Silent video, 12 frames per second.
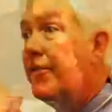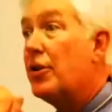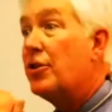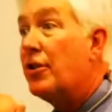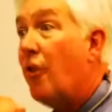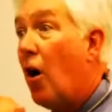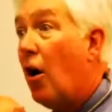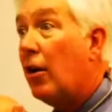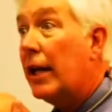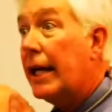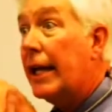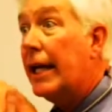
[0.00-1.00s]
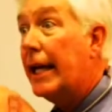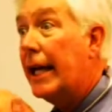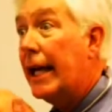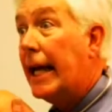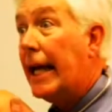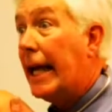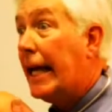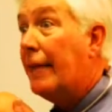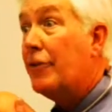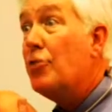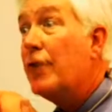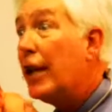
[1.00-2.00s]
First of all,
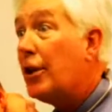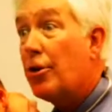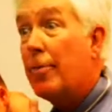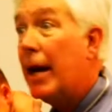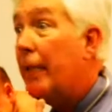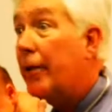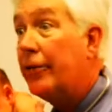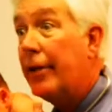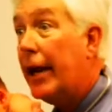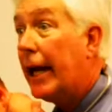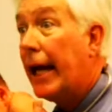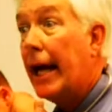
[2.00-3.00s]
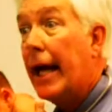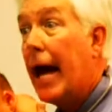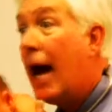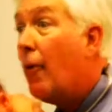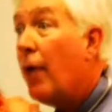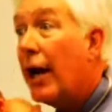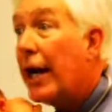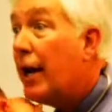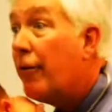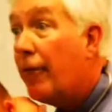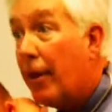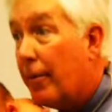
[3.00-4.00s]
if you think your baby's sick, I want to
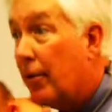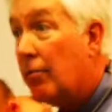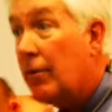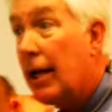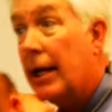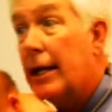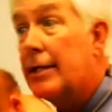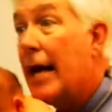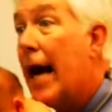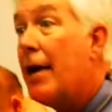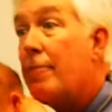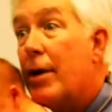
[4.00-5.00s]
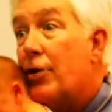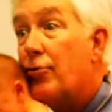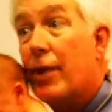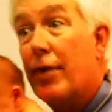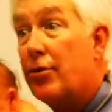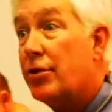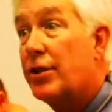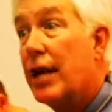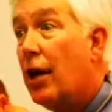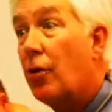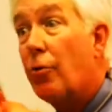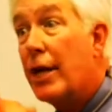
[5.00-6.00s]
hear from you, because I'd much rather
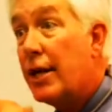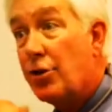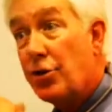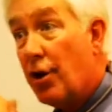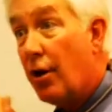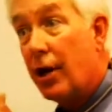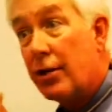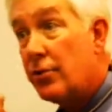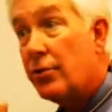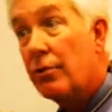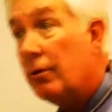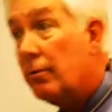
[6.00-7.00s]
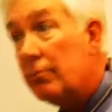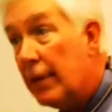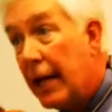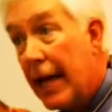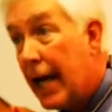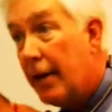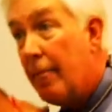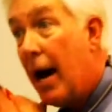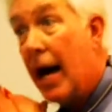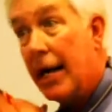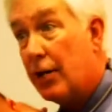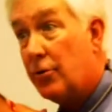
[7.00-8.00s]
sell reassurance than
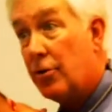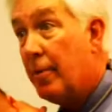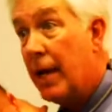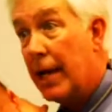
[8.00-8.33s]
antibiotics or